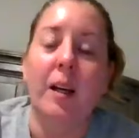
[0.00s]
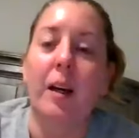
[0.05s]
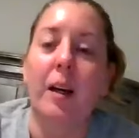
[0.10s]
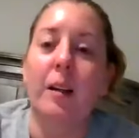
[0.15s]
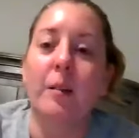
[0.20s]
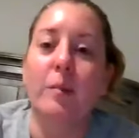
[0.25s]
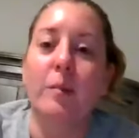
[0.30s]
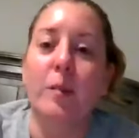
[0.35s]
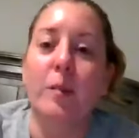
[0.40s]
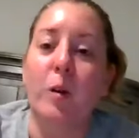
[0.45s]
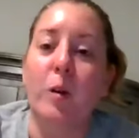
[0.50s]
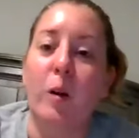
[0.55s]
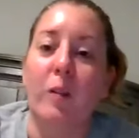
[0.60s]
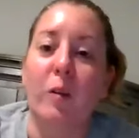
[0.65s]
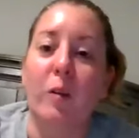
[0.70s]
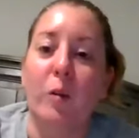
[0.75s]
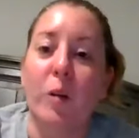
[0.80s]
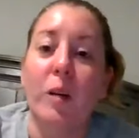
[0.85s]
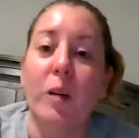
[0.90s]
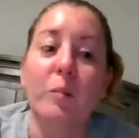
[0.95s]
I'm so
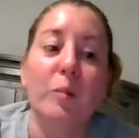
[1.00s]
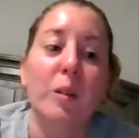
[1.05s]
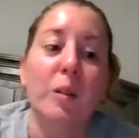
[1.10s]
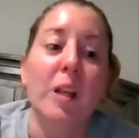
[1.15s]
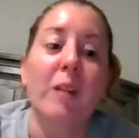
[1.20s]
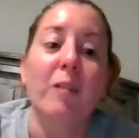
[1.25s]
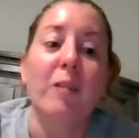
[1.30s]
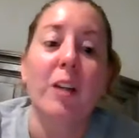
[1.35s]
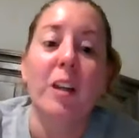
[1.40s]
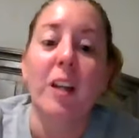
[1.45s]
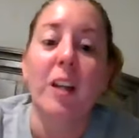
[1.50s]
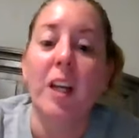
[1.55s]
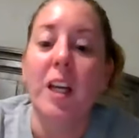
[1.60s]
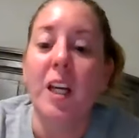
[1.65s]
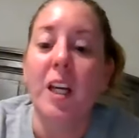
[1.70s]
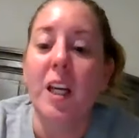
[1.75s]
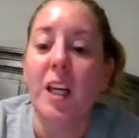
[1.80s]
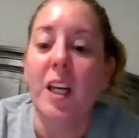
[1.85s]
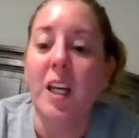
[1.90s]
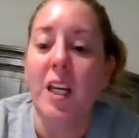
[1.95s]
overwhelmed with
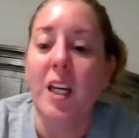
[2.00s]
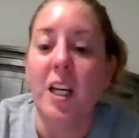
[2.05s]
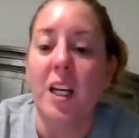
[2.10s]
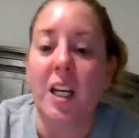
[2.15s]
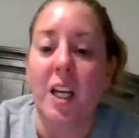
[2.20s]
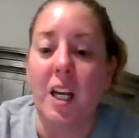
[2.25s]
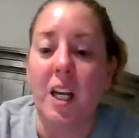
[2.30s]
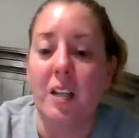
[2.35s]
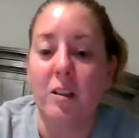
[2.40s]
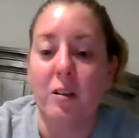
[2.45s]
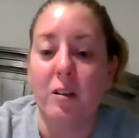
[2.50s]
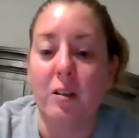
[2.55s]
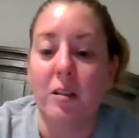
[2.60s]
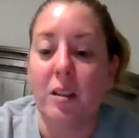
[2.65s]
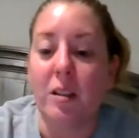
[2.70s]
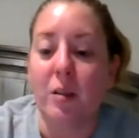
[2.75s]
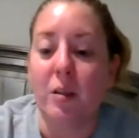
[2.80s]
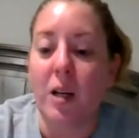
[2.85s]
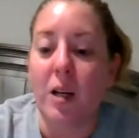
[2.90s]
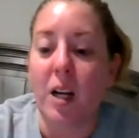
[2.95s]
everything, I can't do
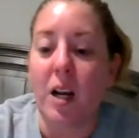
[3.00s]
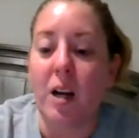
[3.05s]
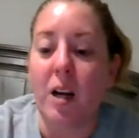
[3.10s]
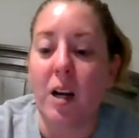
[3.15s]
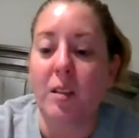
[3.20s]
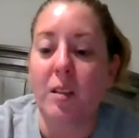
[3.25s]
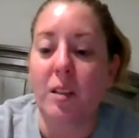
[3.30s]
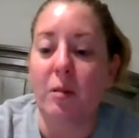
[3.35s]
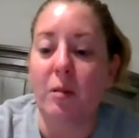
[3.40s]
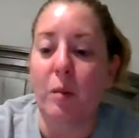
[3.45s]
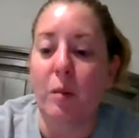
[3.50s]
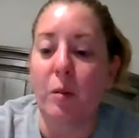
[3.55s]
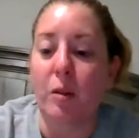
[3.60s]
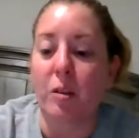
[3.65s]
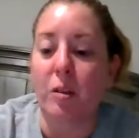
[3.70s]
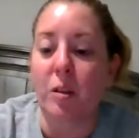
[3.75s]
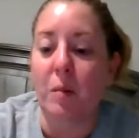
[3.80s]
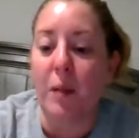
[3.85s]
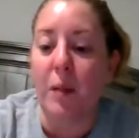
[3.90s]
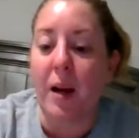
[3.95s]
this right now. So we
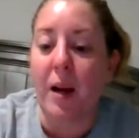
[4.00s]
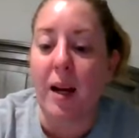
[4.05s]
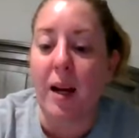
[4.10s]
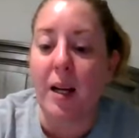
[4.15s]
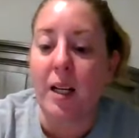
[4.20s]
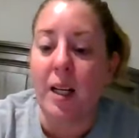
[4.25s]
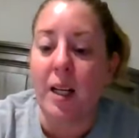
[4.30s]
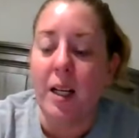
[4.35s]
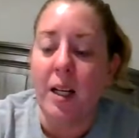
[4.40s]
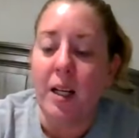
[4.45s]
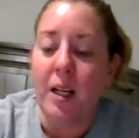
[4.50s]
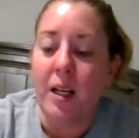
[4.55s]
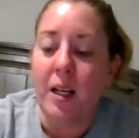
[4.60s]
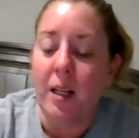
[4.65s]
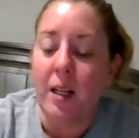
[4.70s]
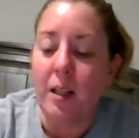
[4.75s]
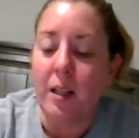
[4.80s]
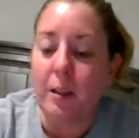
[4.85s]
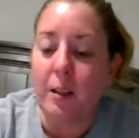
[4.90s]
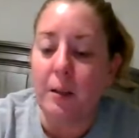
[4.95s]
pushed it back
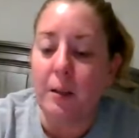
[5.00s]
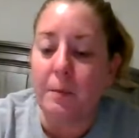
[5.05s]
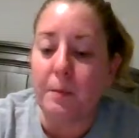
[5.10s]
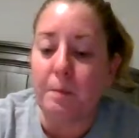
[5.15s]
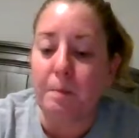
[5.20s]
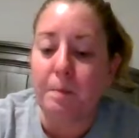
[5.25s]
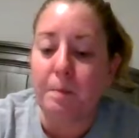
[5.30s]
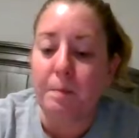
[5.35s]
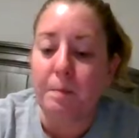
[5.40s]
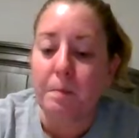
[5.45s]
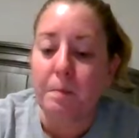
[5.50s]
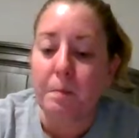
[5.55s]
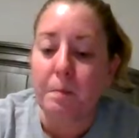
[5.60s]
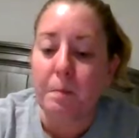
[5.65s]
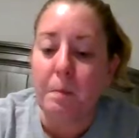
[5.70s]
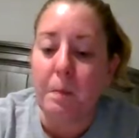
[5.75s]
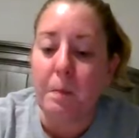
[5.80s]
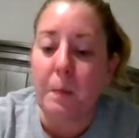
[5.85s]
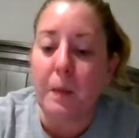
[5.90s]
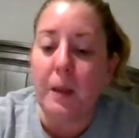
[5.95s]

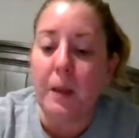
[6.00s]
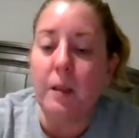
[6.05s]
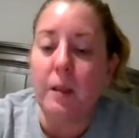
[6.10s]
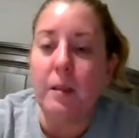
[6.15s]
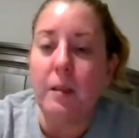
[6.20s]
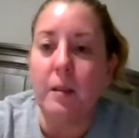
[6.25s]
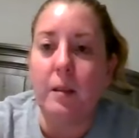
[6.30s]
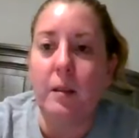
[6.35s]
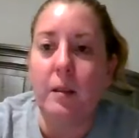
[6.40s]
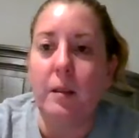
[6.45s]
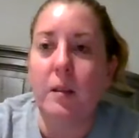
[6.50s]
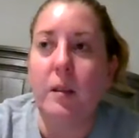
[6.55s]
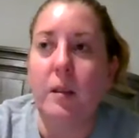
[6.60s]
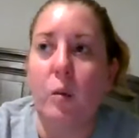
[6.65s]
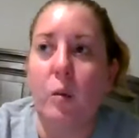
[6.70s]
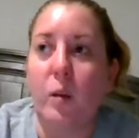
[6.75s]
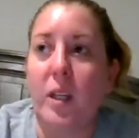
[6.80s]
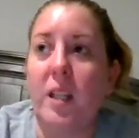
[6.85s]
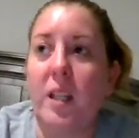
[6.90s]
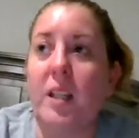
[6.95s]
a
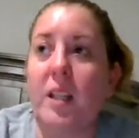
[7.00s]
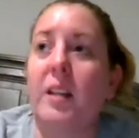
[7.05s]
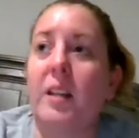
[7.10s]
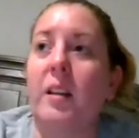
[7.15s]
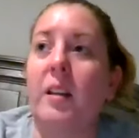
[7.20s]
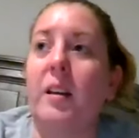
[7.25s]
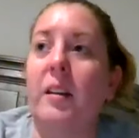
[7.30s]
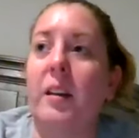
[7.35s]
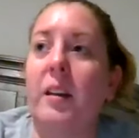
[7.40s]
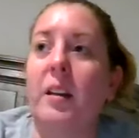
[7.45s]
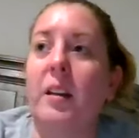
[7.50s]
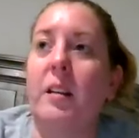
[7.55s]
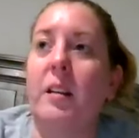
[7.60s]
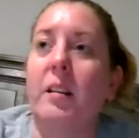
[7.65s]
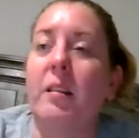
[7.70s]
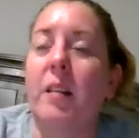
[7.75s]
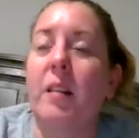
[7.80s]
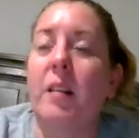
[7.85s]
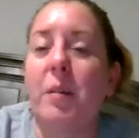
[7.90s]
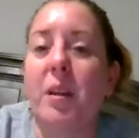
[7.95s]
week, and
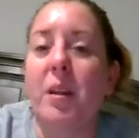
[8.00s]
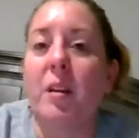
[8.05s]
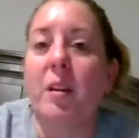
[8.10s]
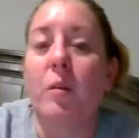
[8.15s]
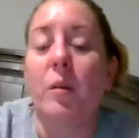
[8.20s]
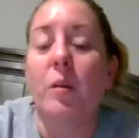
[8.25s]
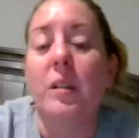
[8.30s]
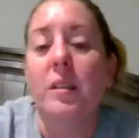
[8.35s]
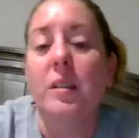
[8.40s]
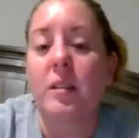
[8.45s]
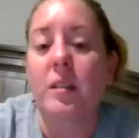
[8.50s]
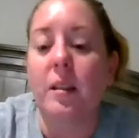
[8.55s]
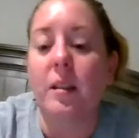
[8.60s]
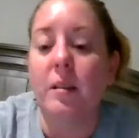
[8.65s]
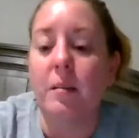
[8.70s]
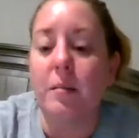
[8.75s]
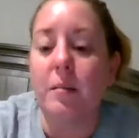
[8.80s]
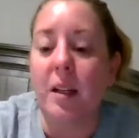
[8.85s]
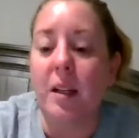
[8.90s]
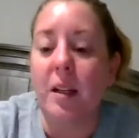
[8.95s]
then I mean there was
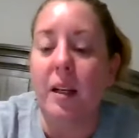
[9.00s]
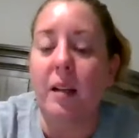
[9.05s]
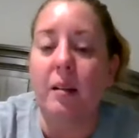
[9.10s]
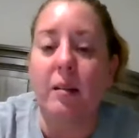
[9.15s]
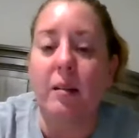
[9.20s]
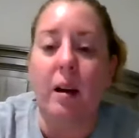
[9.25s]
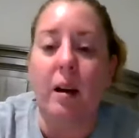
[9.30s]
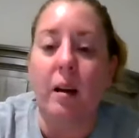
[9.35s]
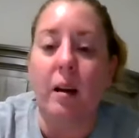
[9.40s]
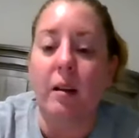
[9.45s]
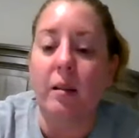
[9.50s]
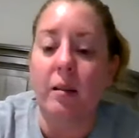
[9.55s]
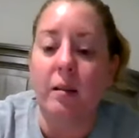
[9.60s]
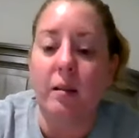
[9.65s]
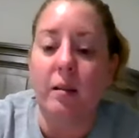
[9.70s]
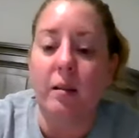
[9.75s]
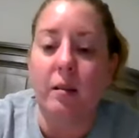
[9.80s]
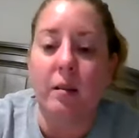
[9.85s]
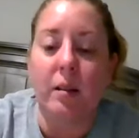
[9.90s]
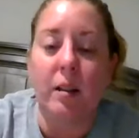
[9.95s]
some, and I got,
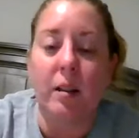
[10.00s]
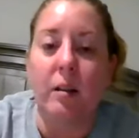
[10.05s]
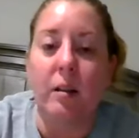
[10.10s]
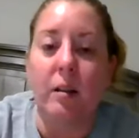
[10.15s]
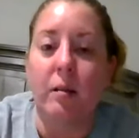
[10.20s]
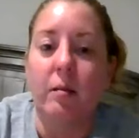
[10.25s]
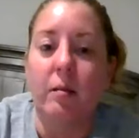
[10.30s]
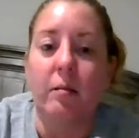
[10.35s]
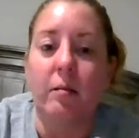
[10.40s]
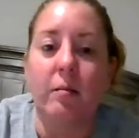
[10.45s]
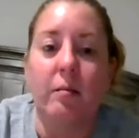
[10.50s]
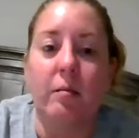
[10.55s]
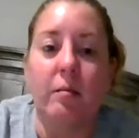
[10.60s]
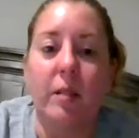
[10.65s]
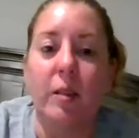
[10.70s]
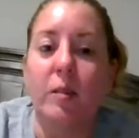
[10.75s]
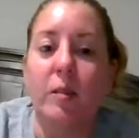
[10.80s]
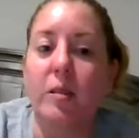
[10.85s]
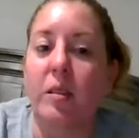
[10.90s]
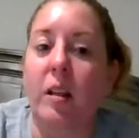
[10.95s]
you know,
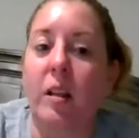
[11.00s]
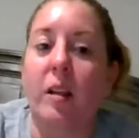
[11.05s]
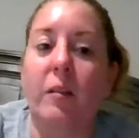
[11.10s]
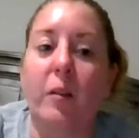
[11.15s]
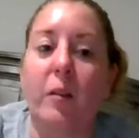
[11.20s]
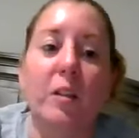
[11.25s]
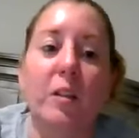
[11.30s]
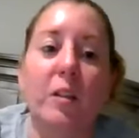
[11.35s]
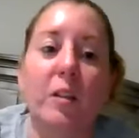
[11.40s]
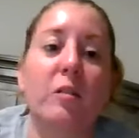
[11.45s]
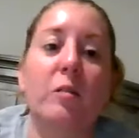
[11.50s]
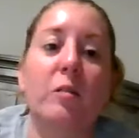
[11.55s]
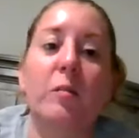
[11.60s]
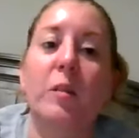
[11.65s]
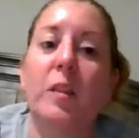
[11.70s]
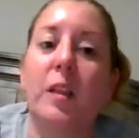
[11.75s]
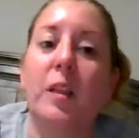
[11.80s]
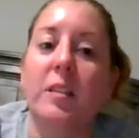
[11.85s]
it was a lot of firsts for me.